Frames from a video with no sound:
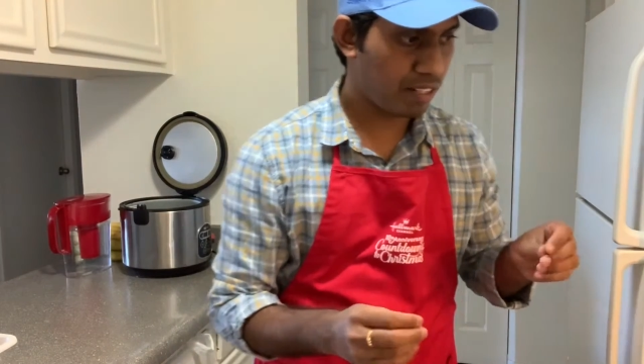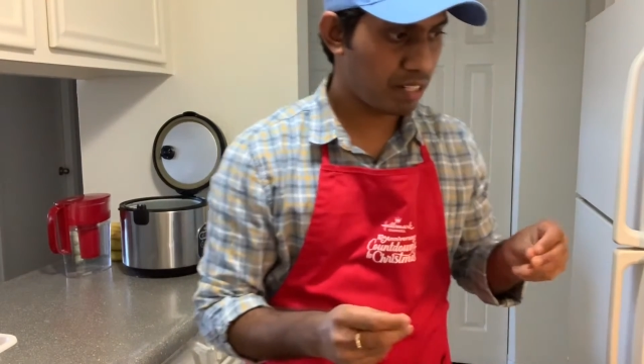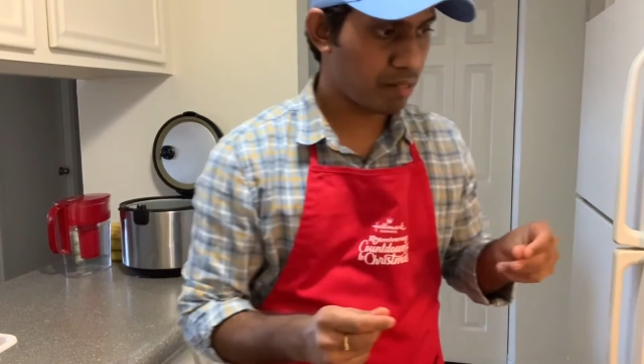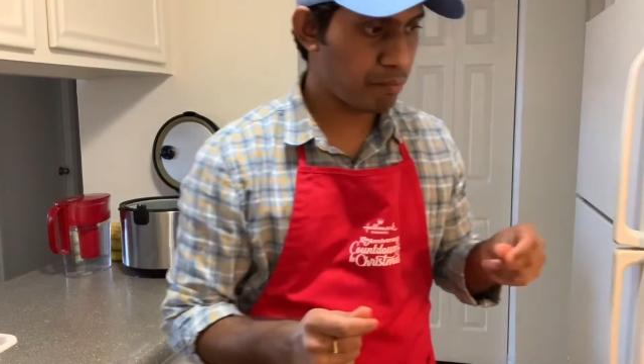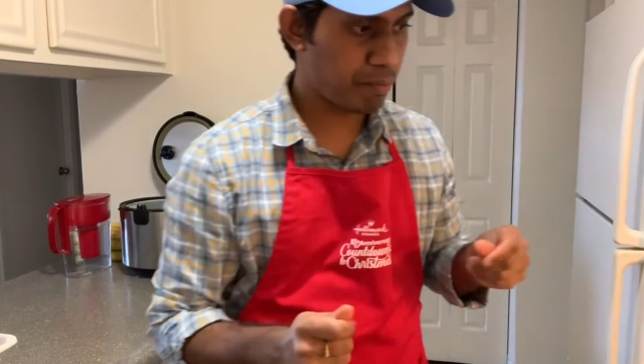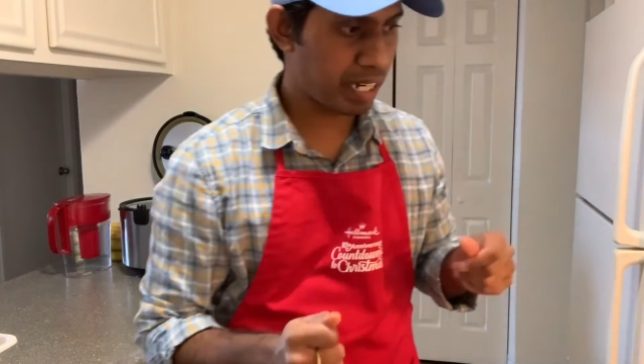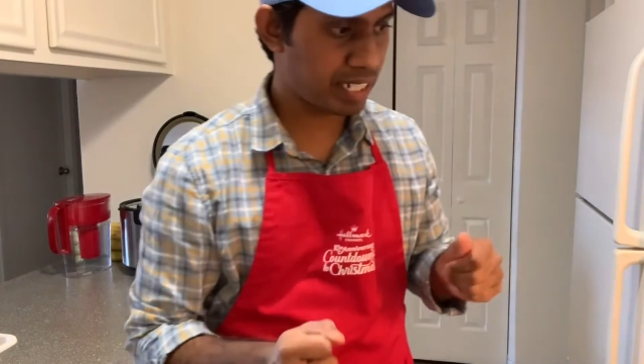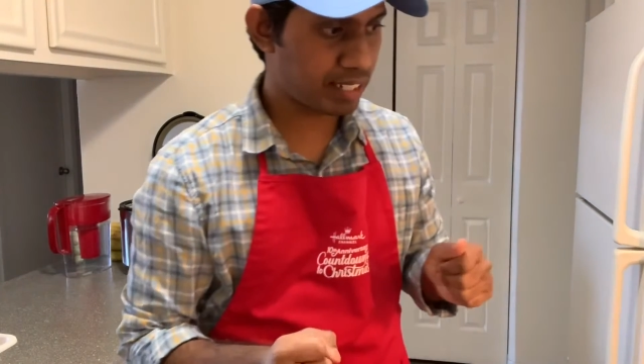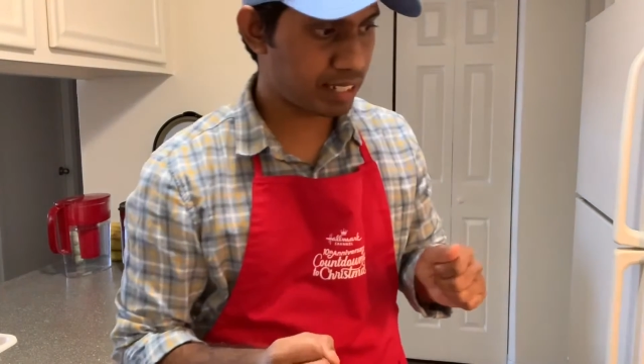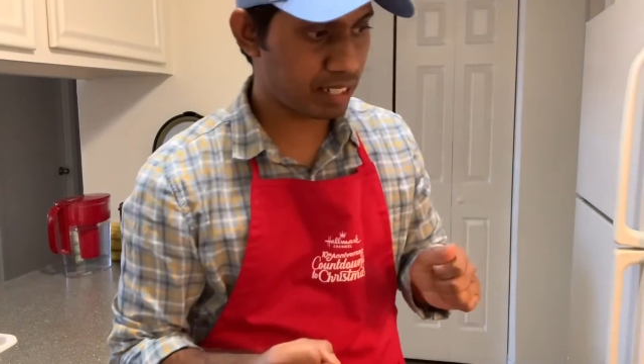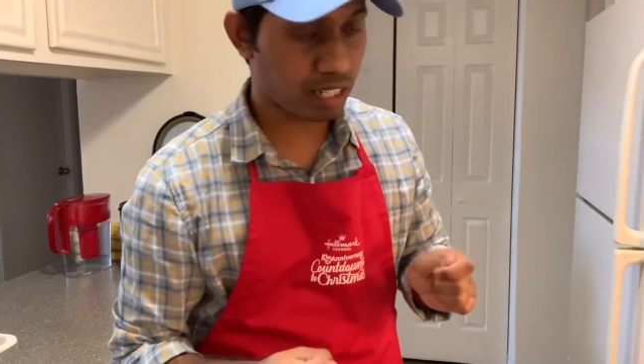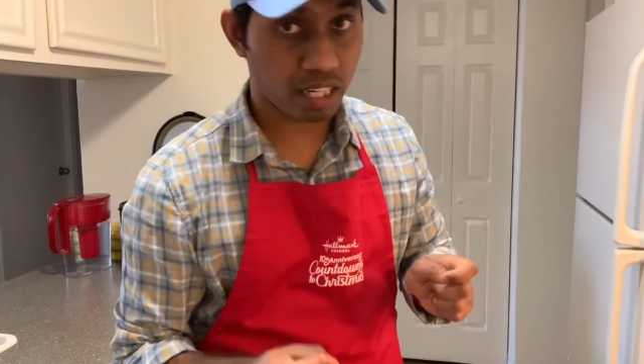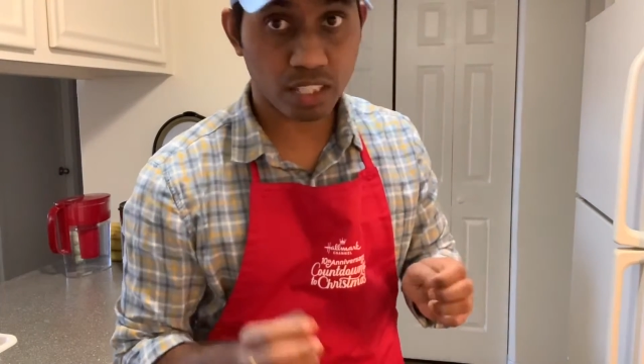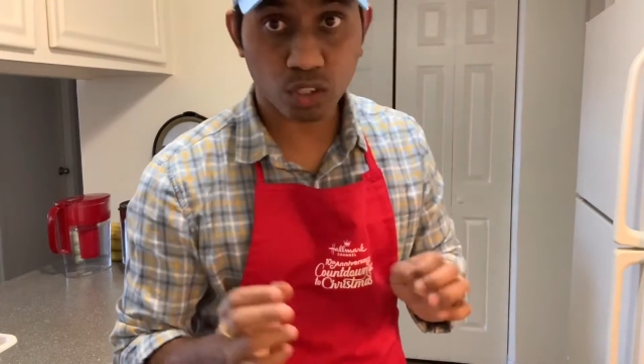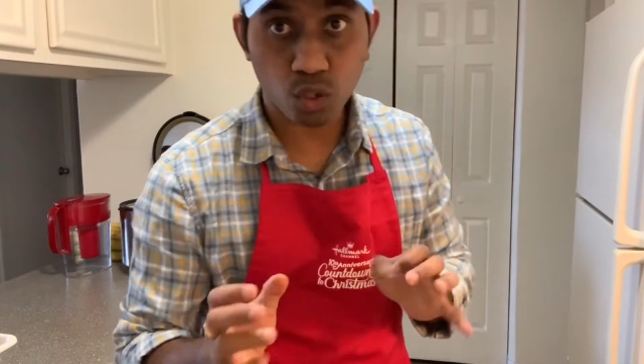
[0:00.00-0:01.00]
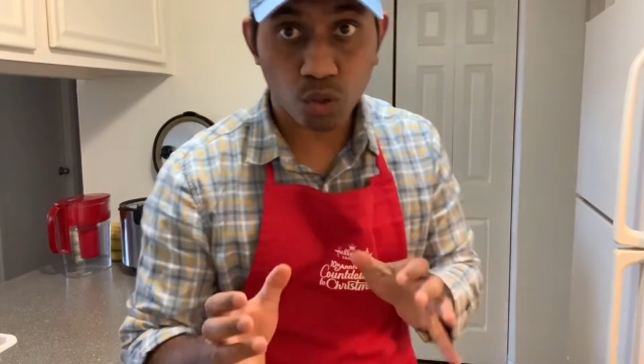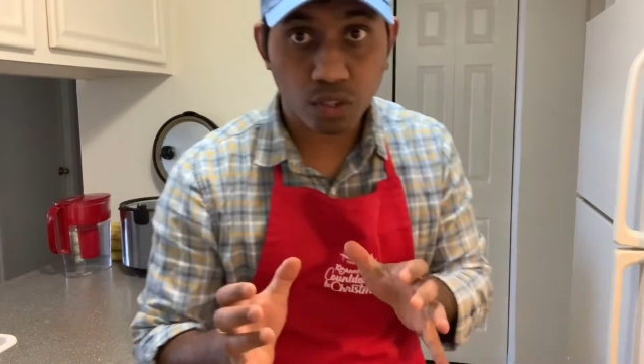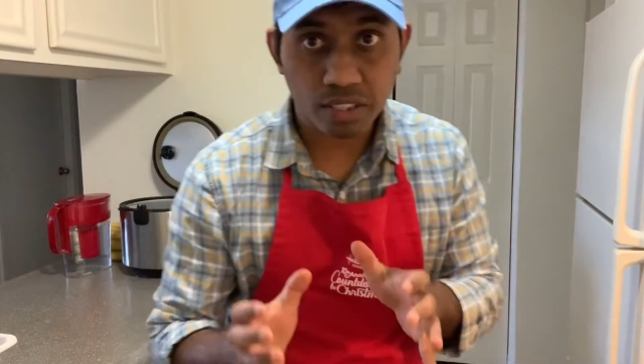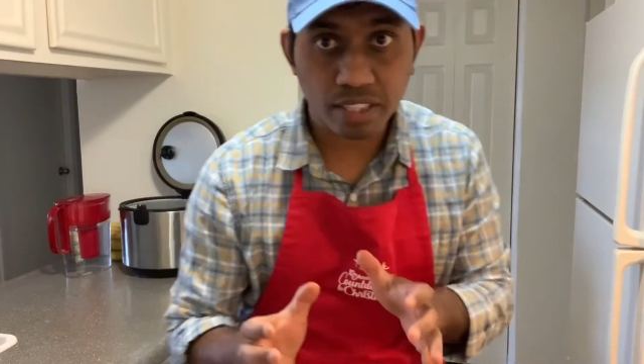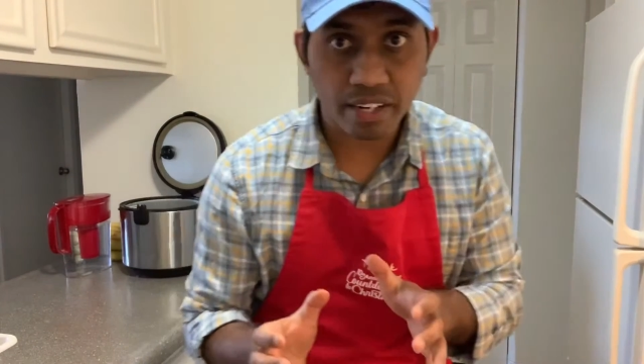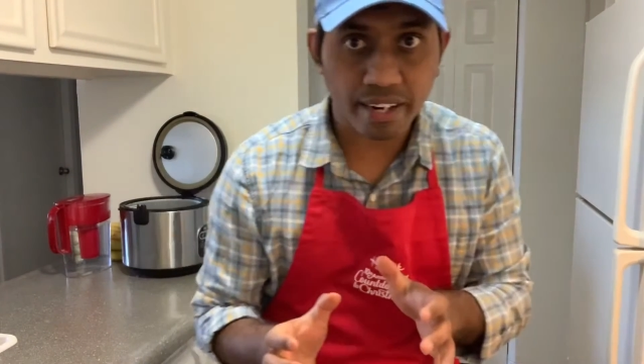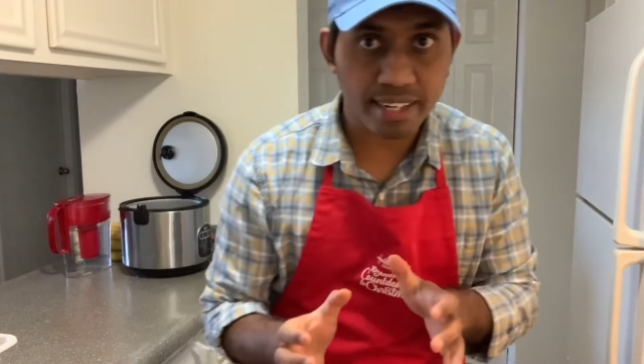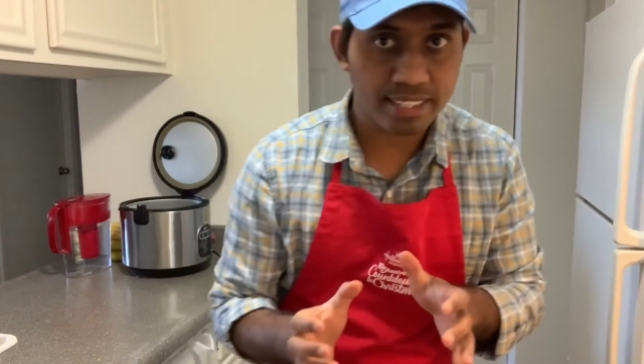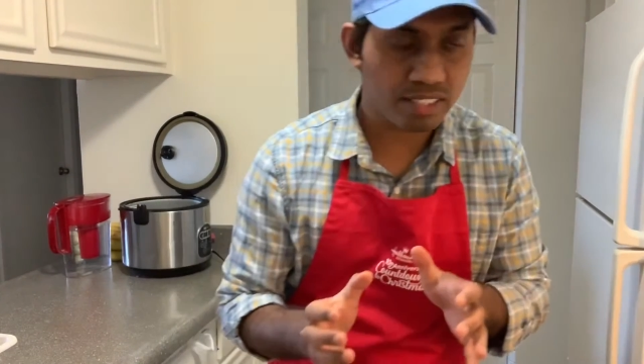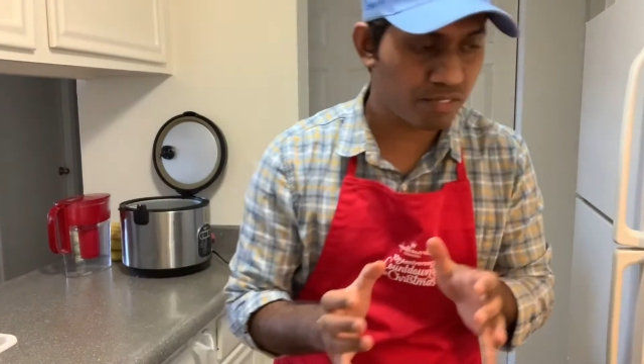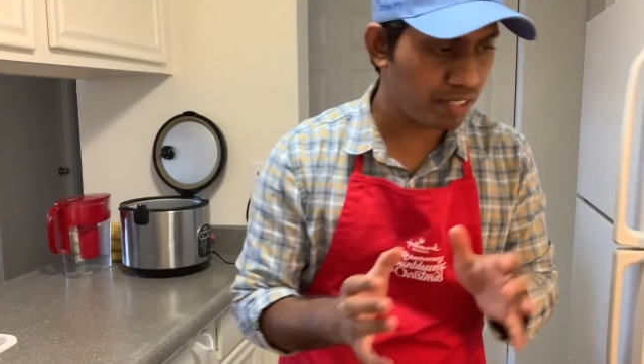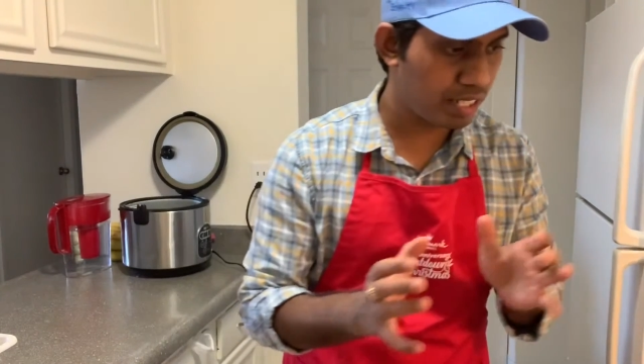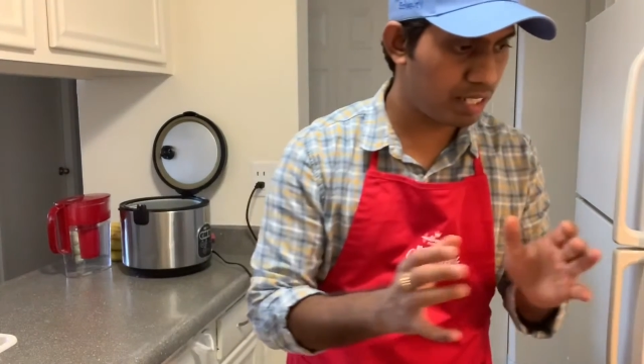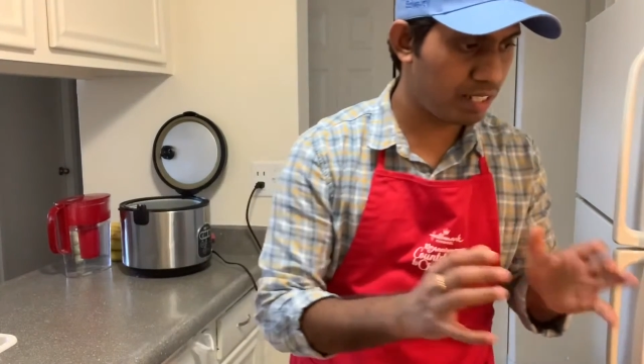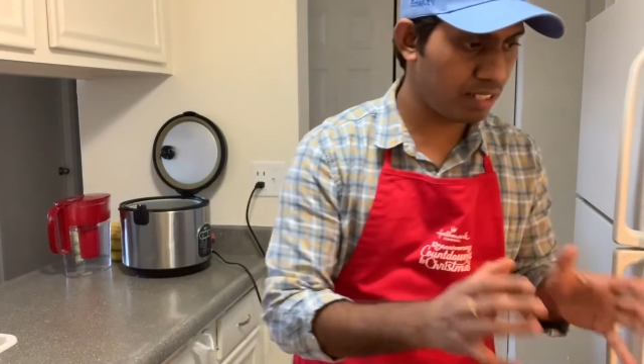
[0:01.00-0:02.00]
mixed uncooked rice with